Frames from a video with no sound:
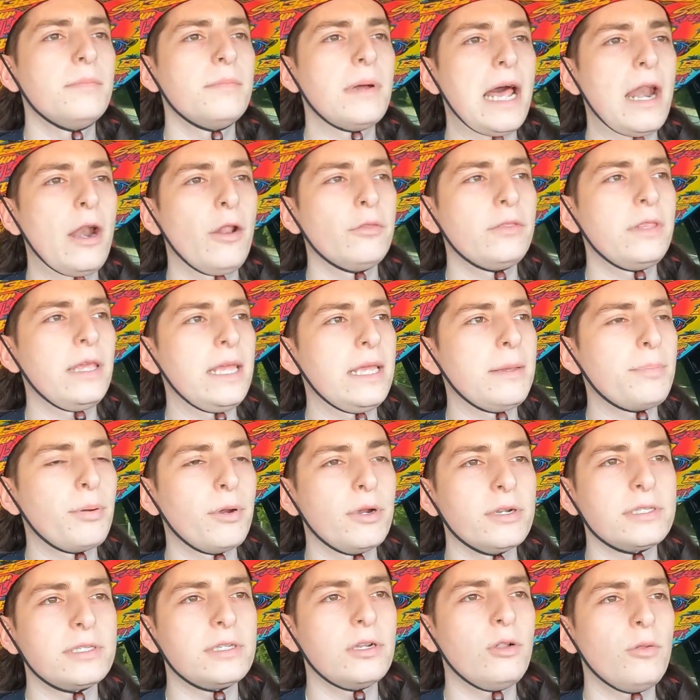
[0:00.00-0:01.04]
I don't think
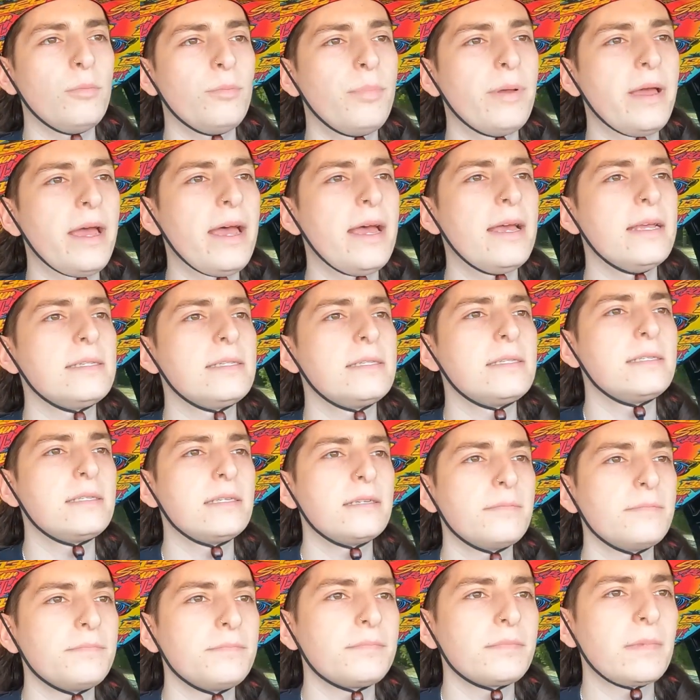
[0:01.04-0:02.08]
personal best
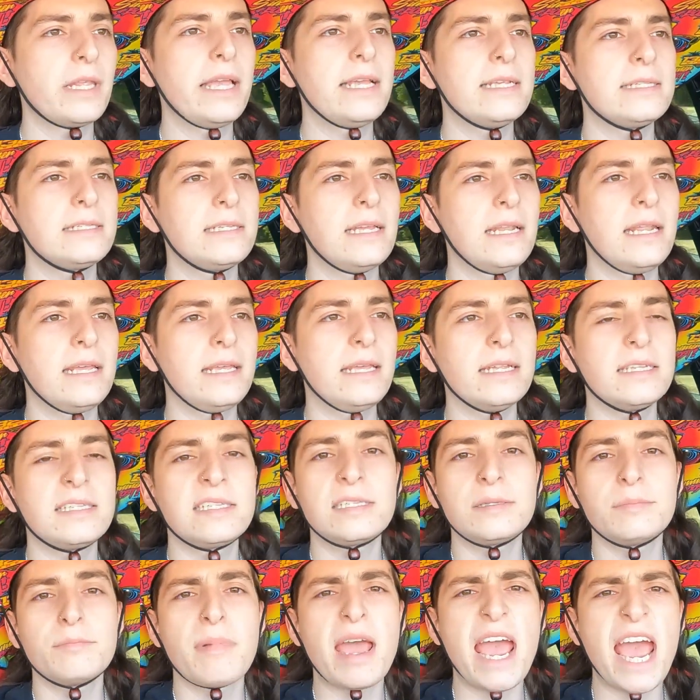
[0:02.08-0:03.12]
is gonna get
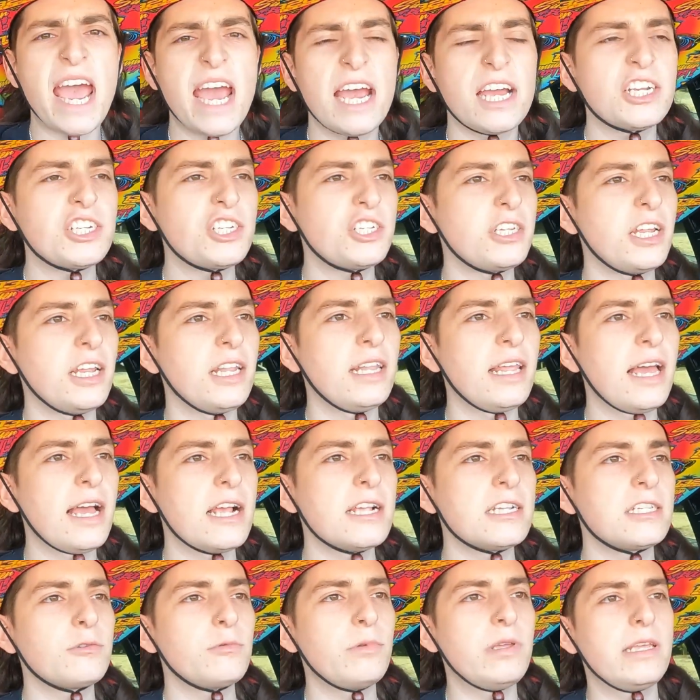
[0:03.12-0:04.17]
smashed
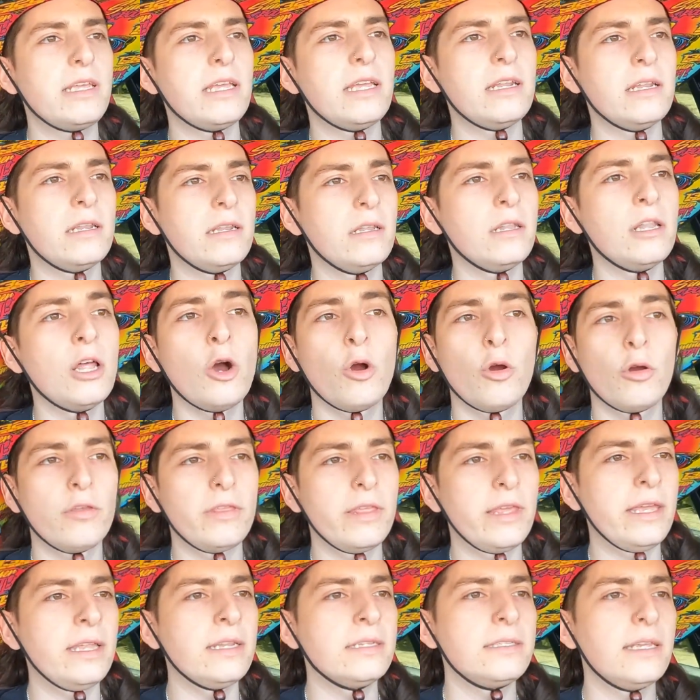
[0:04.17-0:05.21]
unless we can lower
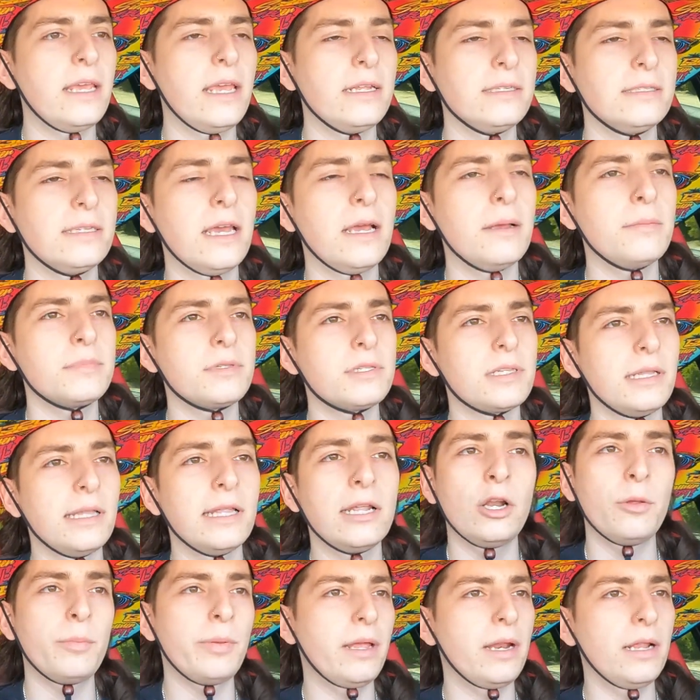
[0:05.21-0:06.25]
the intake temps a
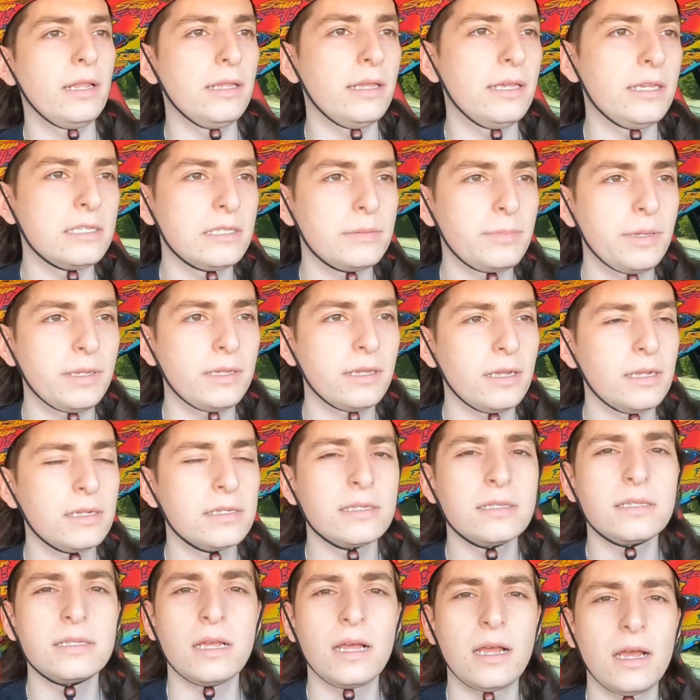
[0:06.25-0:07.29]
little bit, at least,
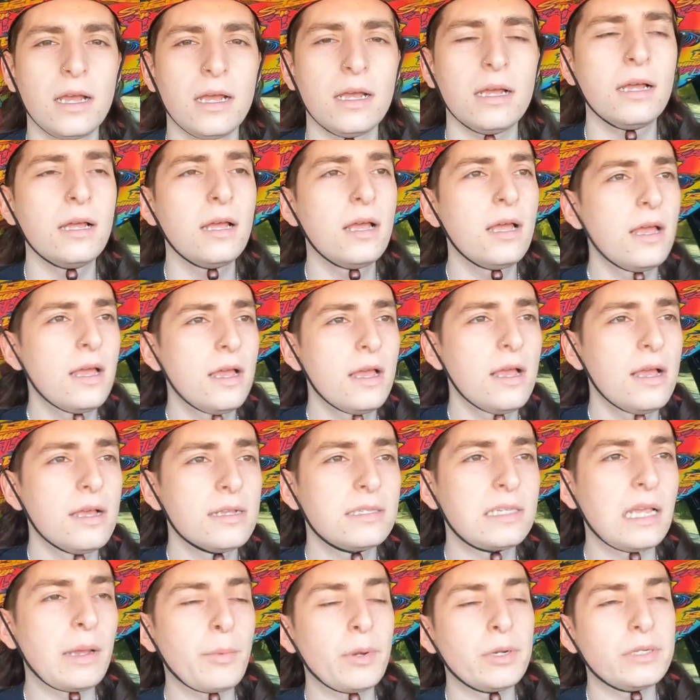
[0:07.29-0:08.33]
because
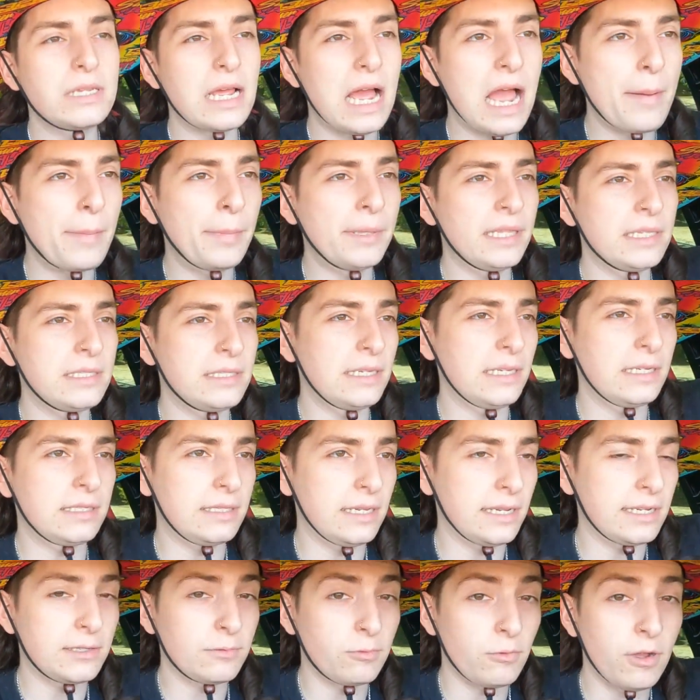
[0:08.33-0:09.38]
summertime in the
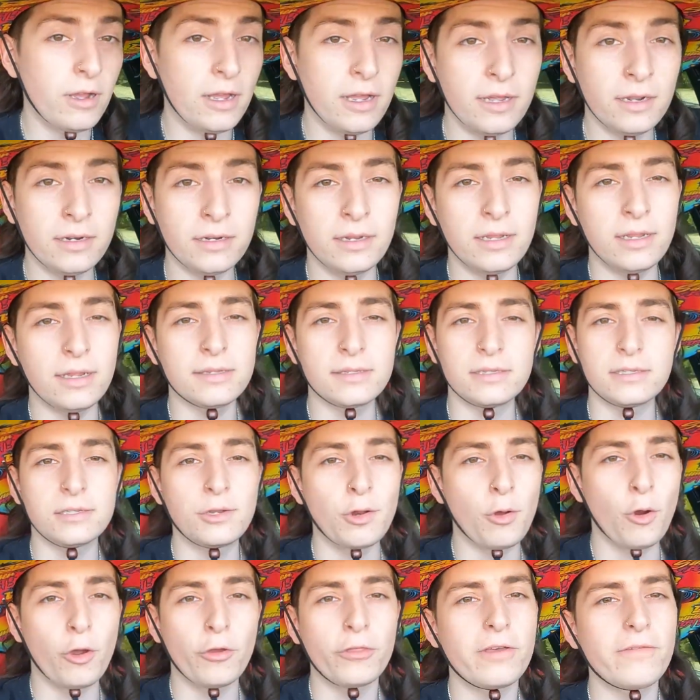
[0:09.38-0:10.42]
661, it's
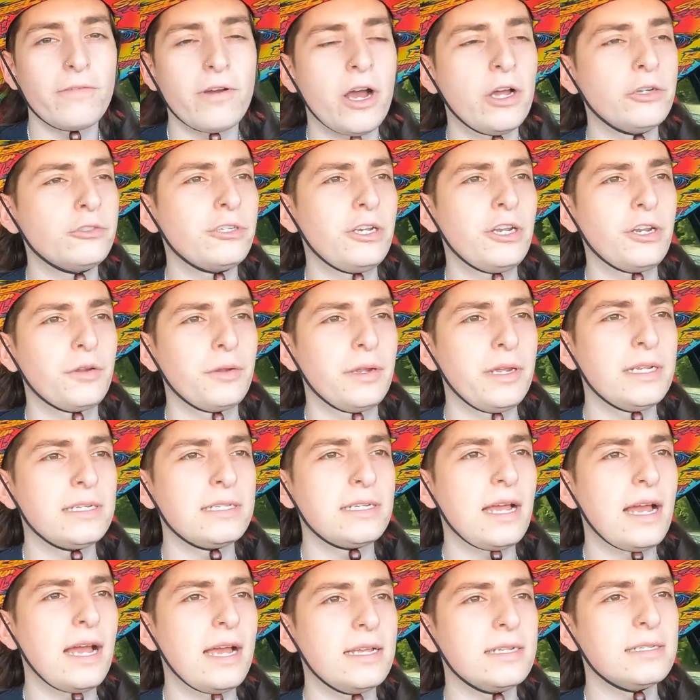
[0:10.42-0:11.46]
north of 100
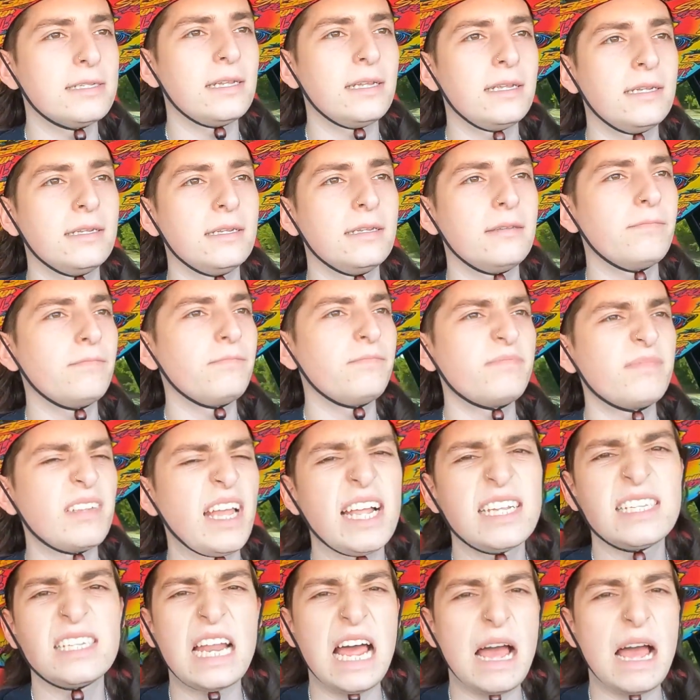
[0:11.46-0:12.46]
degrees, guys, and that's